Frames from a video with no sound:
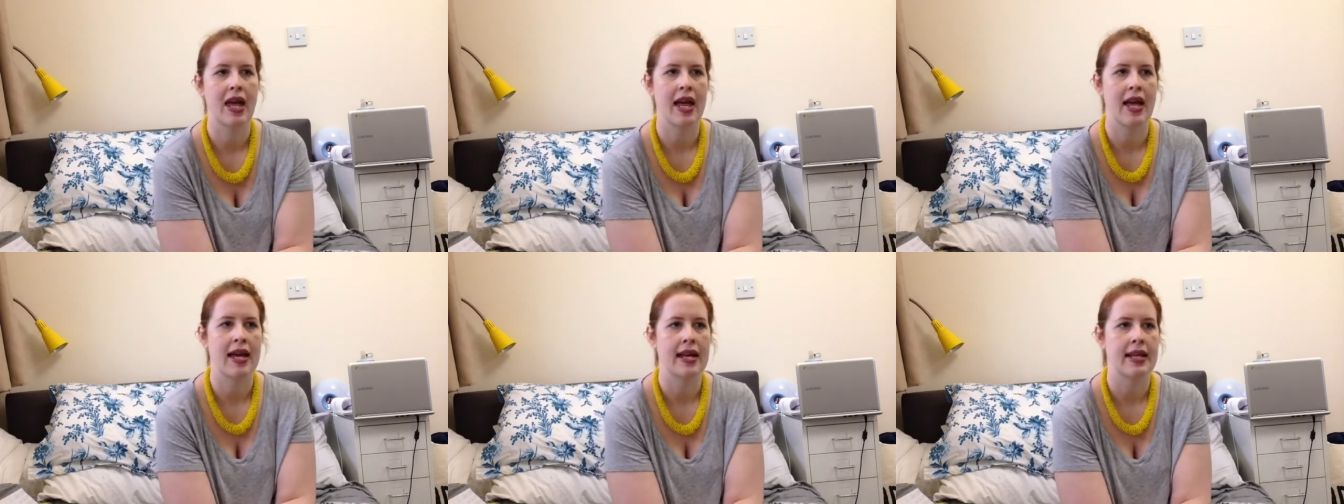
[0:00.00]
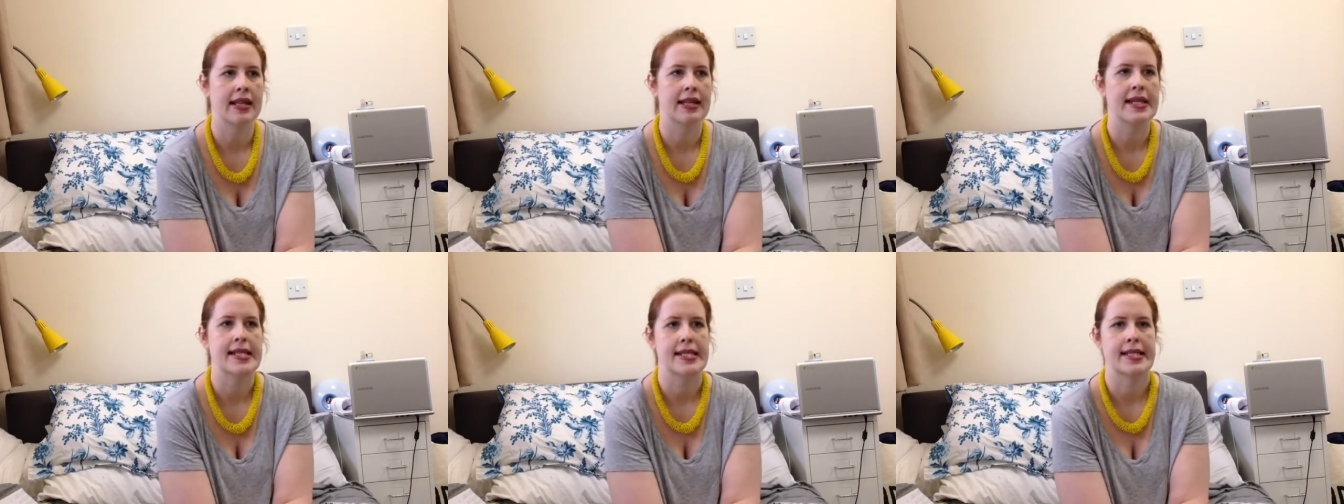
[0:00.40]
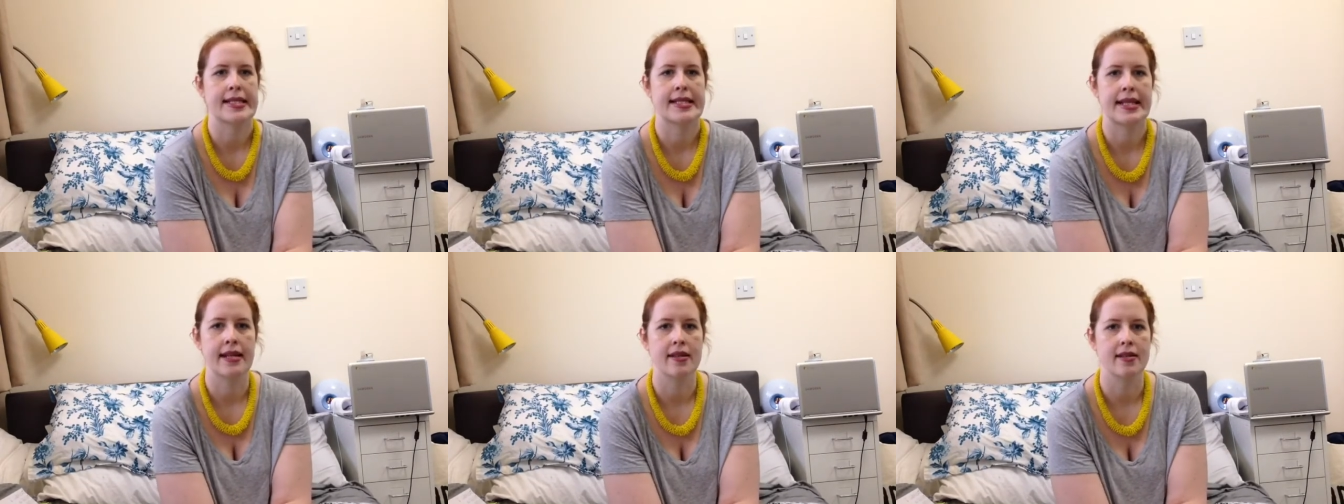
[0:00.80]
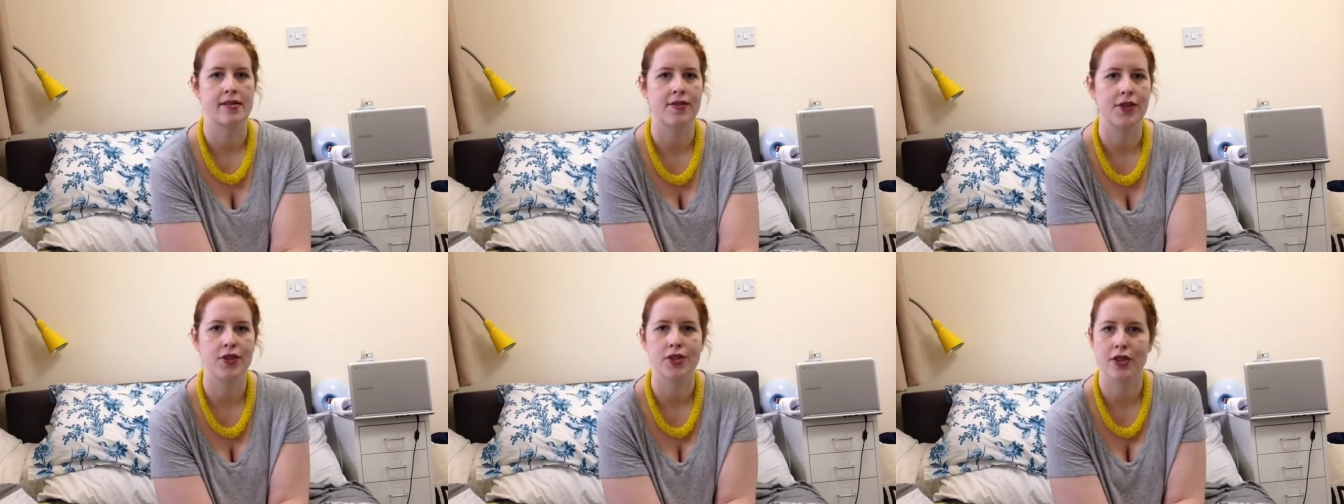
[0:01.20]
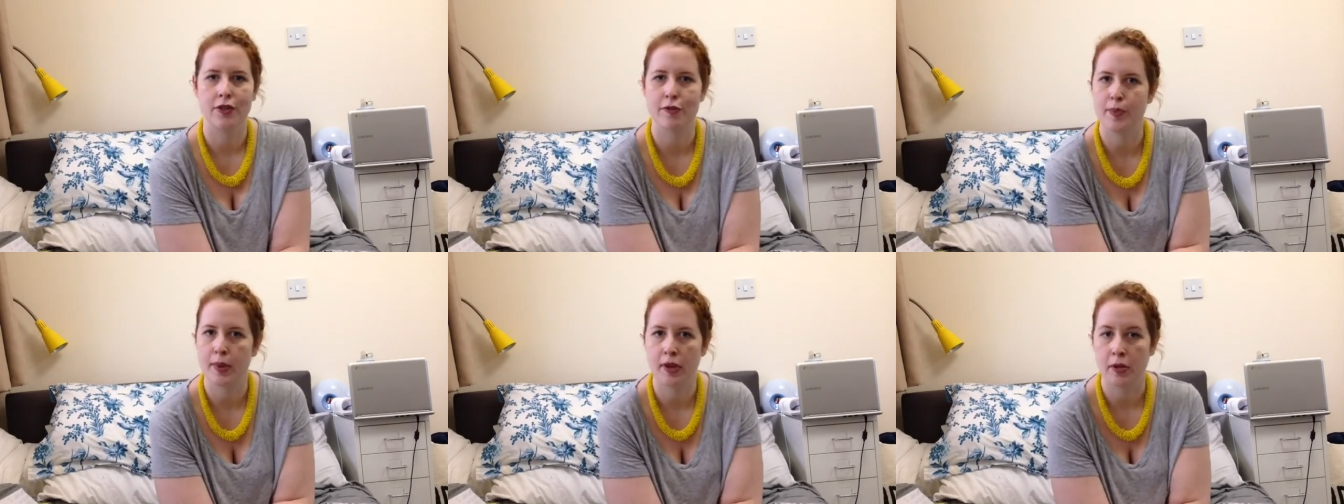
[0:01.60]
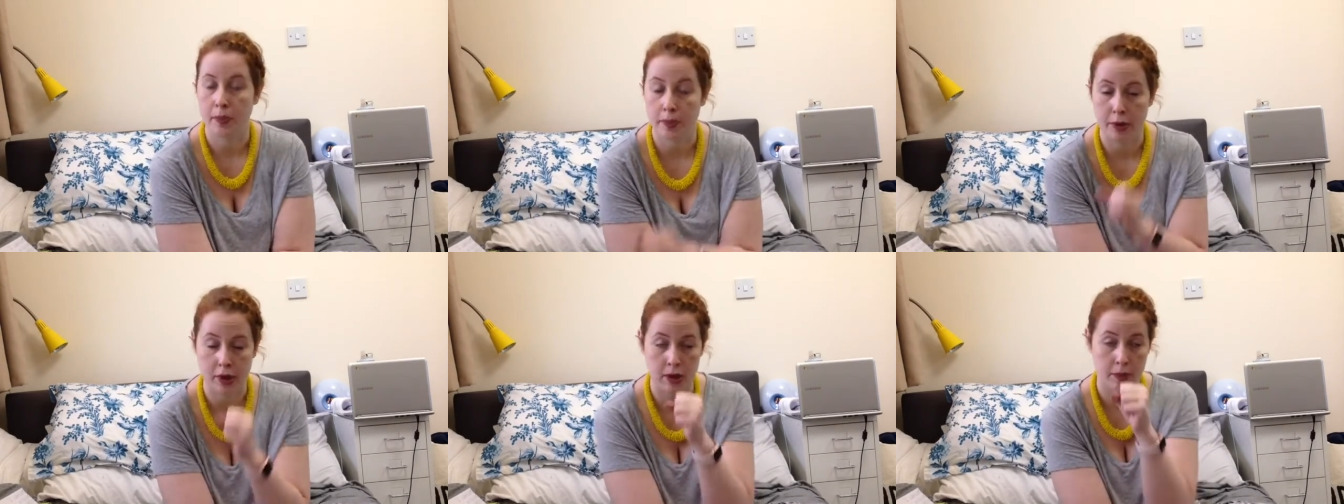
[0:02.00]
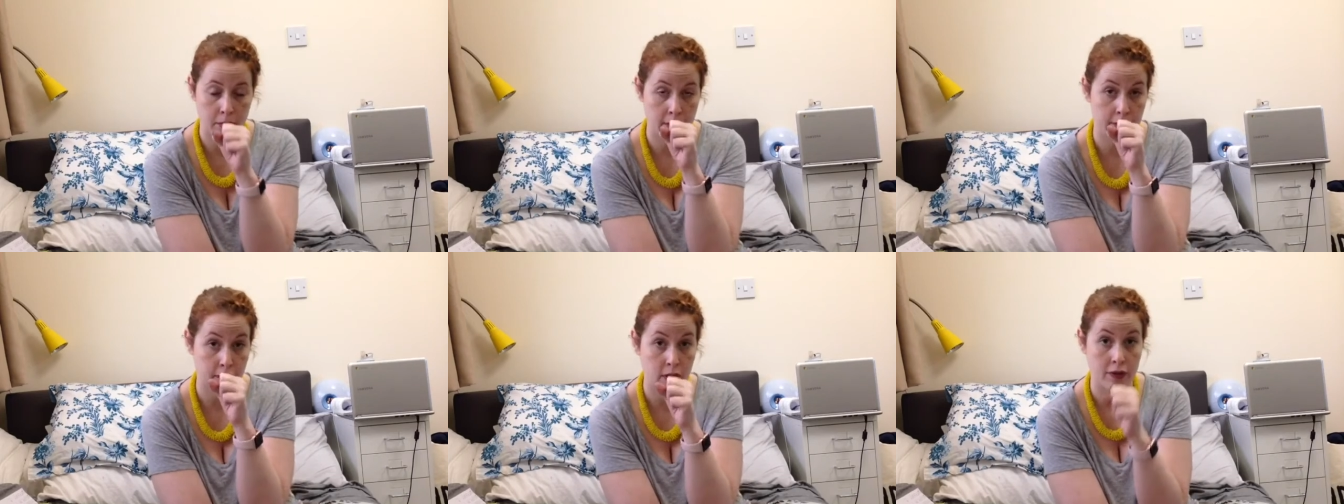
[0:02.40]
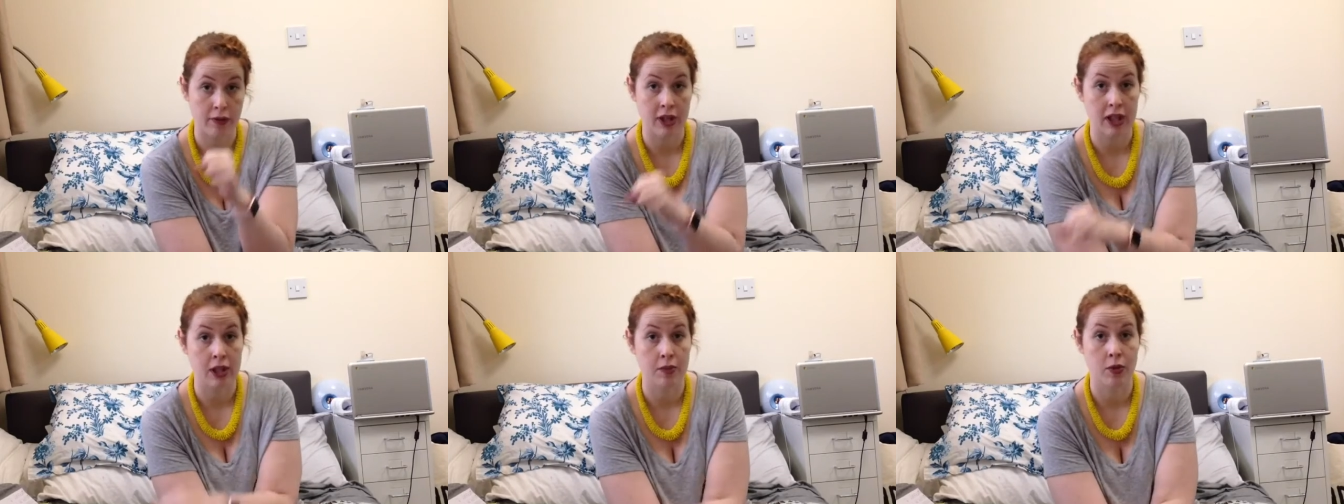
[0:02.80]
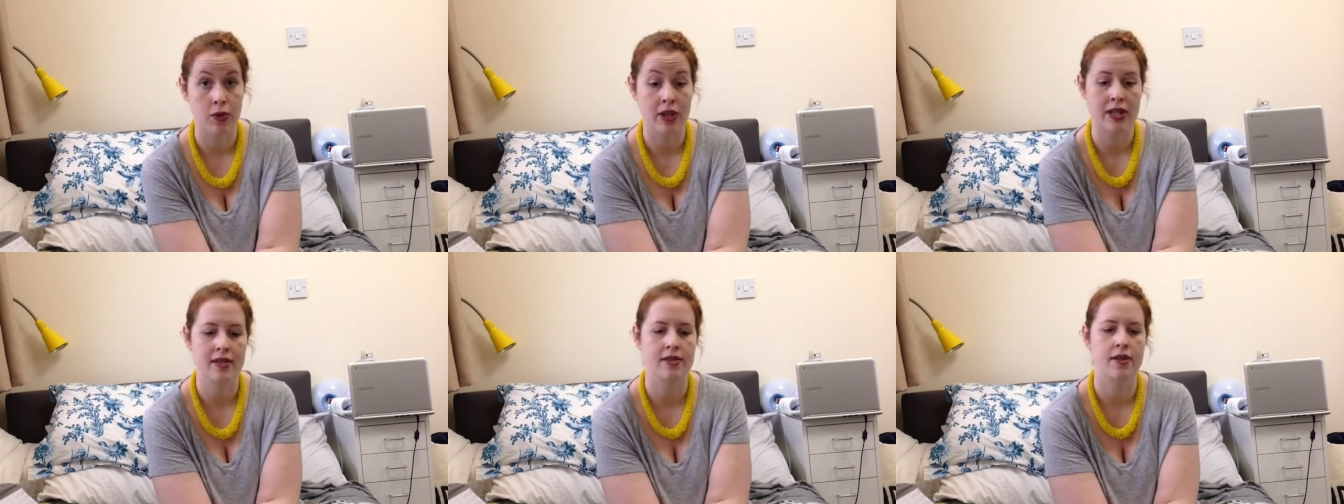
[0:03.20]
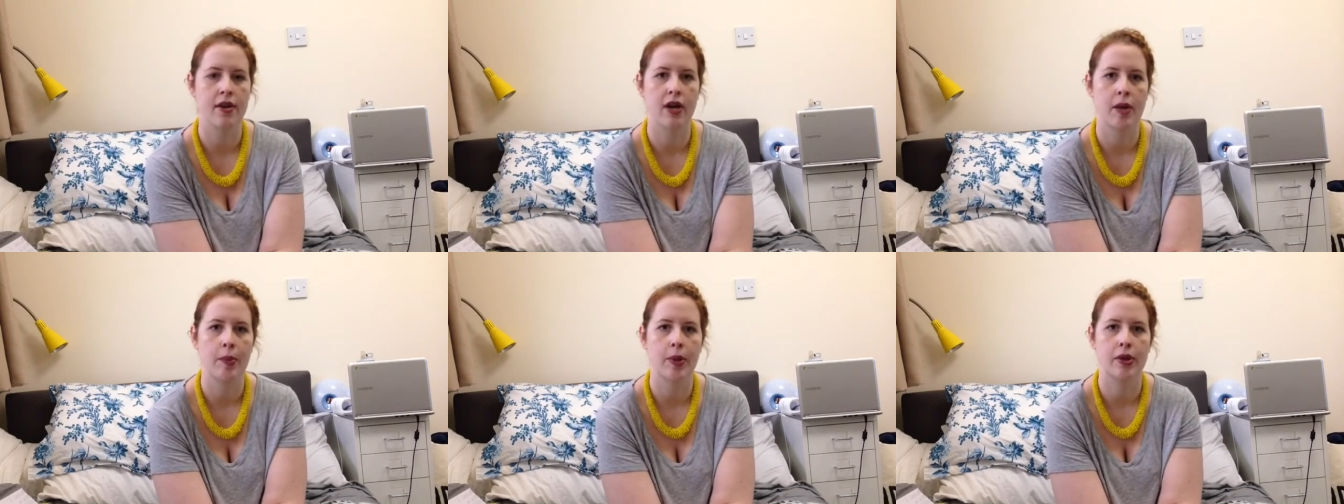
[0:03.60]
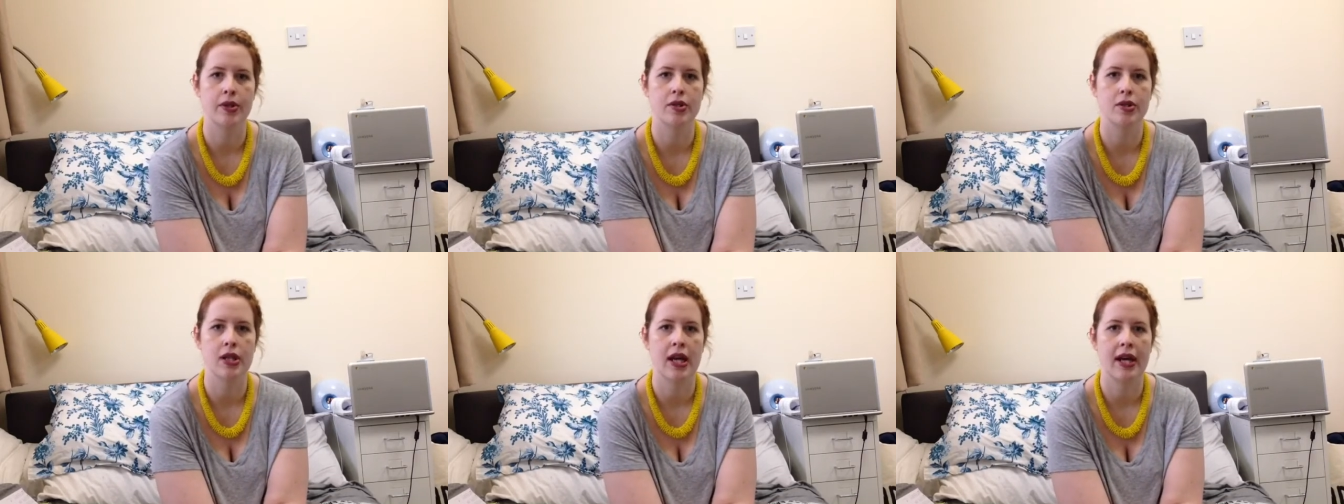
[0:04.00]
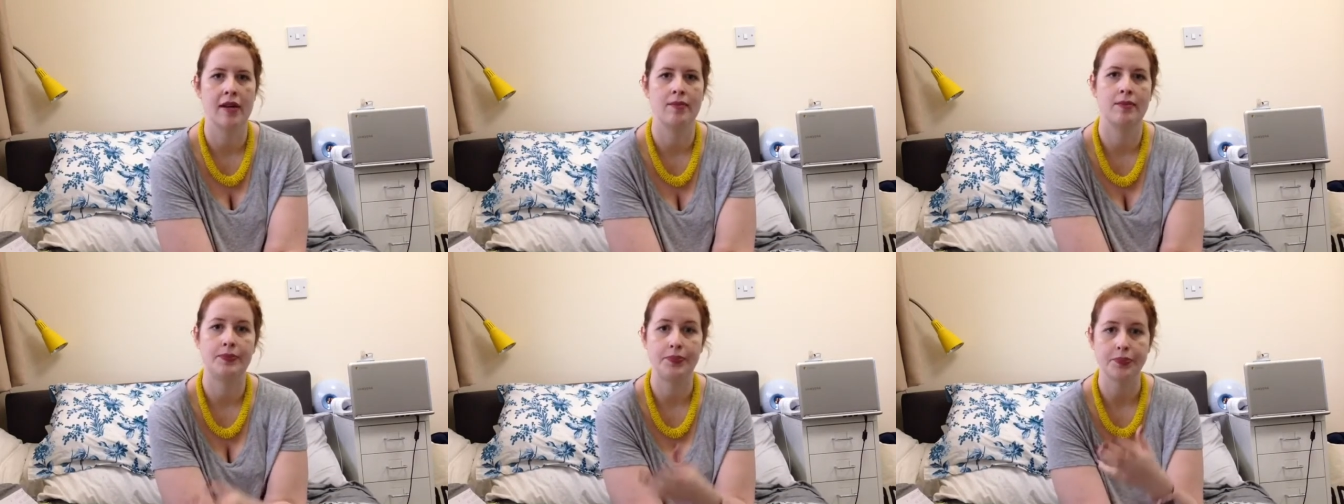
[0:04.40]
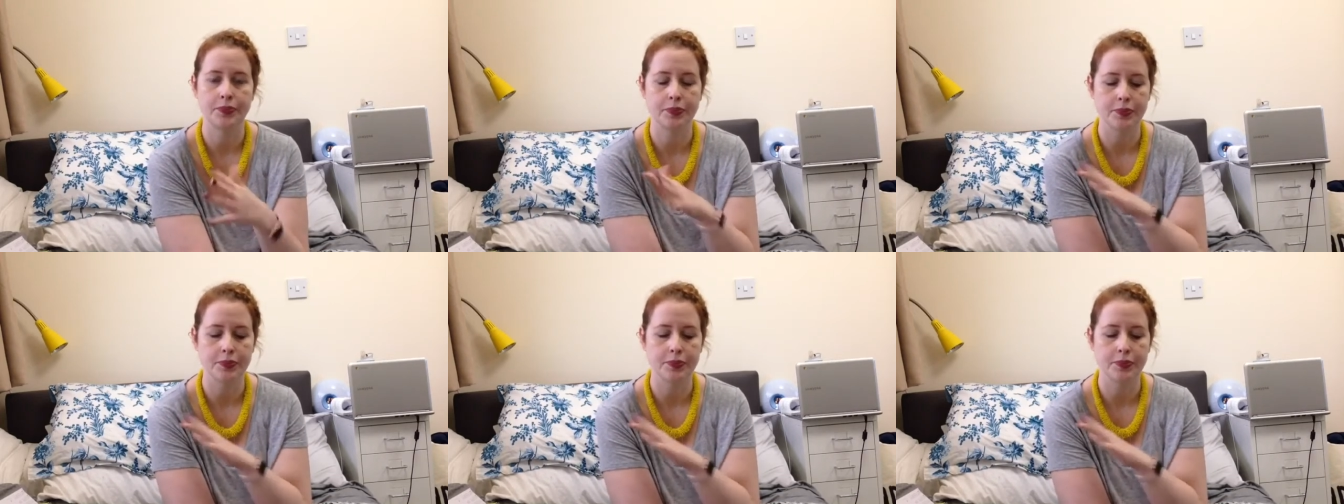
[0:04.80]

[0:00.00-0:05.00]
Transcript: a less intense version of bulletproof coffee in the morning. So I put um,